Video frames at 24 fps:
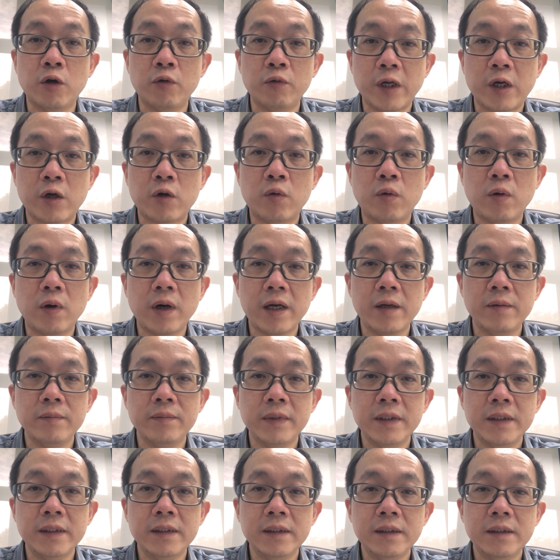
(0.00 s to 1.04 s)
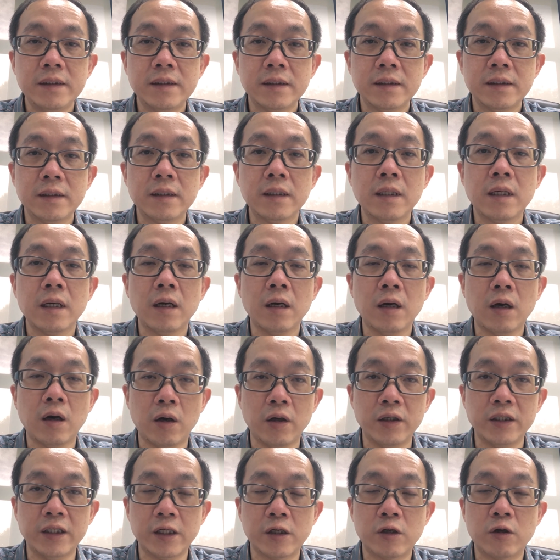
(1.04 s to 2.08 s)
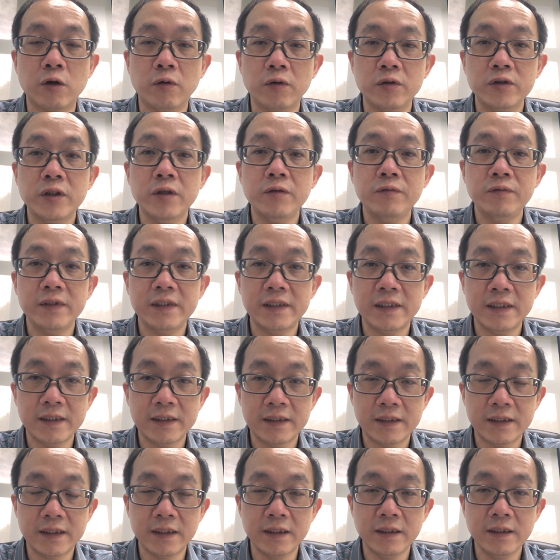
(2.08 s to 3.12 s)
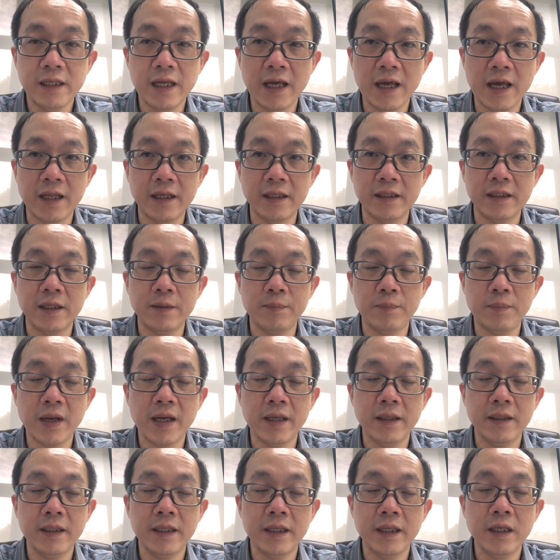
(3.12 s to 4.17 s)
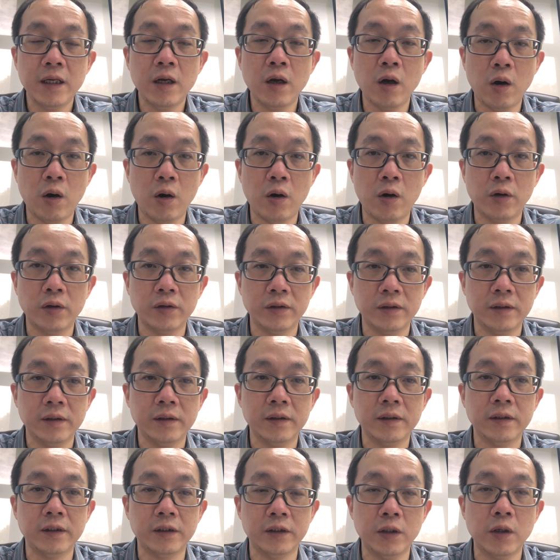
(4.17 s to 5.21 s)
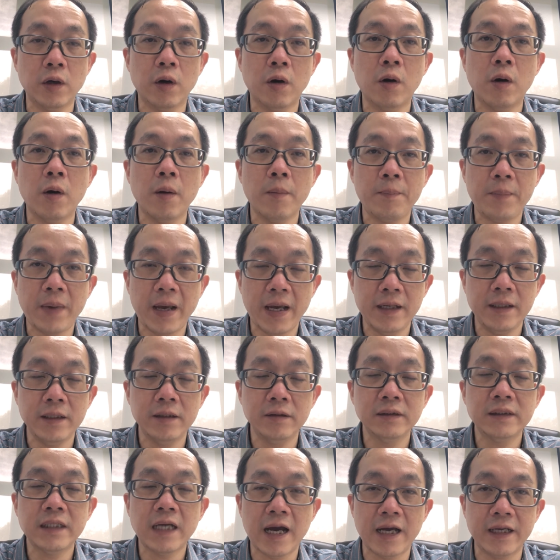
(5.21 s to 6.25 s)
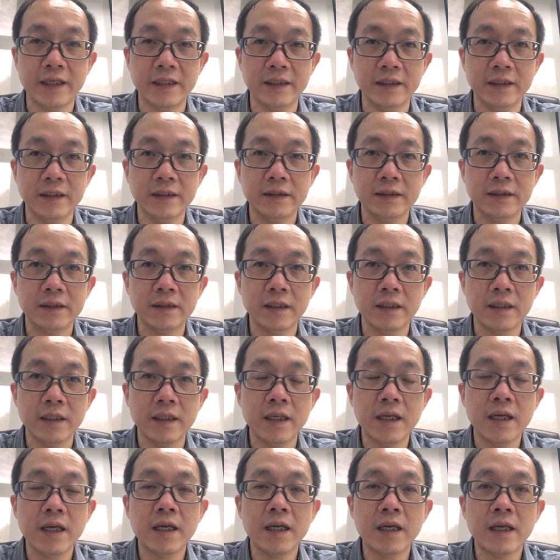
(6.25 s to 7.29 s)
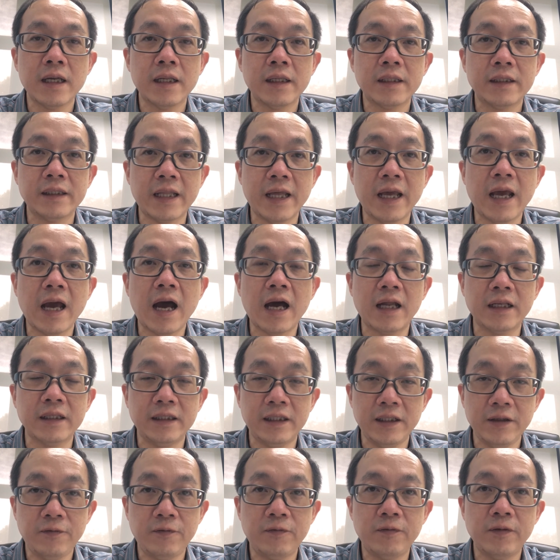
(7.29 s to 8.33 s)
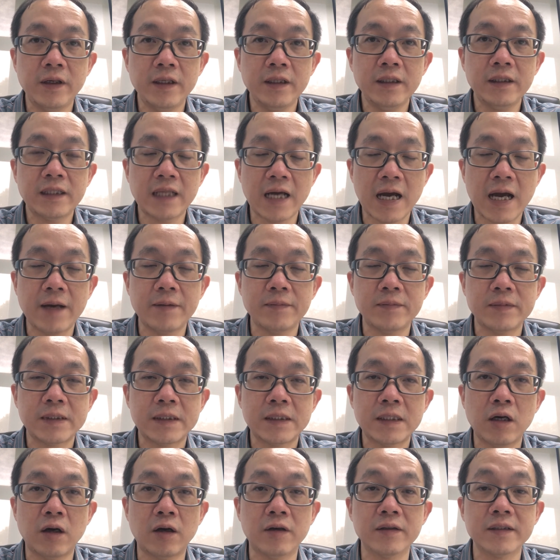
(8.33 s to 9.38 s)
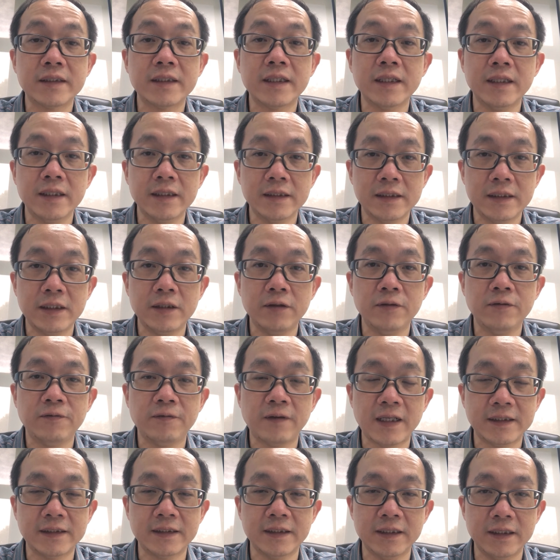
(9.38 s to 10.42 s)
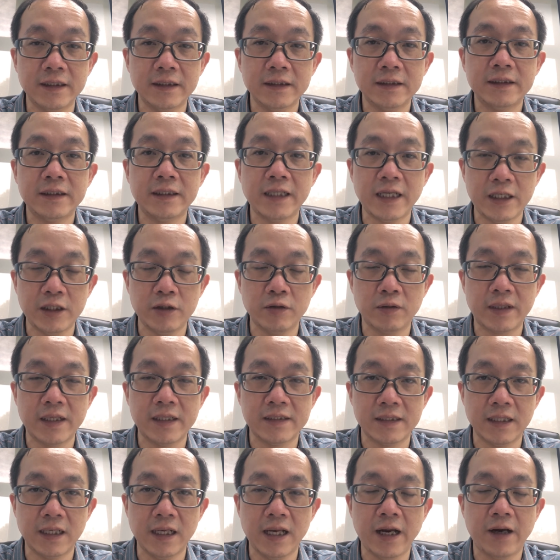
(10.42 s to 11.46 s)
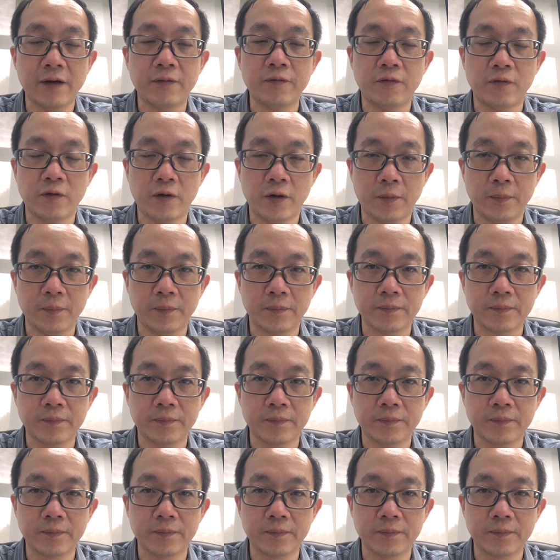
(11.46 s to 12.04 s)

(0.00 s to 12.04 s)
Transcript: requirements on the corrosion resistant and depending on your panel's hardness, there are different types of stainless steel fasteners that you can select from.